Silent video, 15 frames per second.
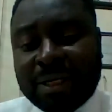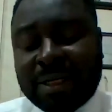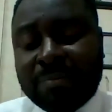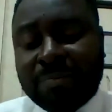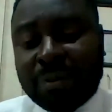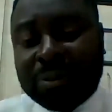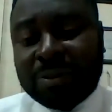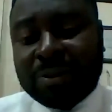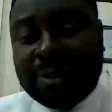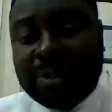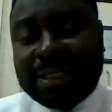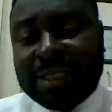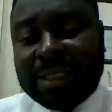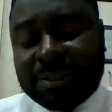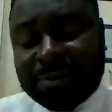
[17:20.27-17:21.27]
muscular
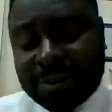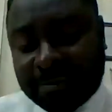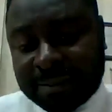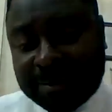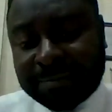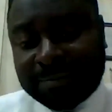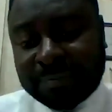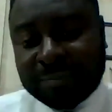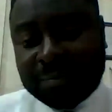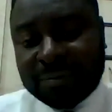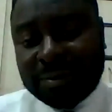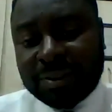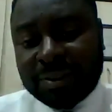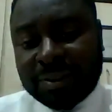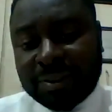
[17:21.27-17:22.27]
dystrophy.
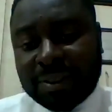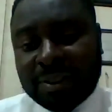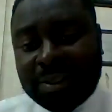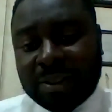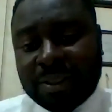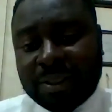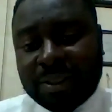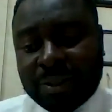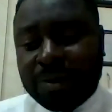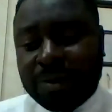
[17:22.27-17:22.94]
So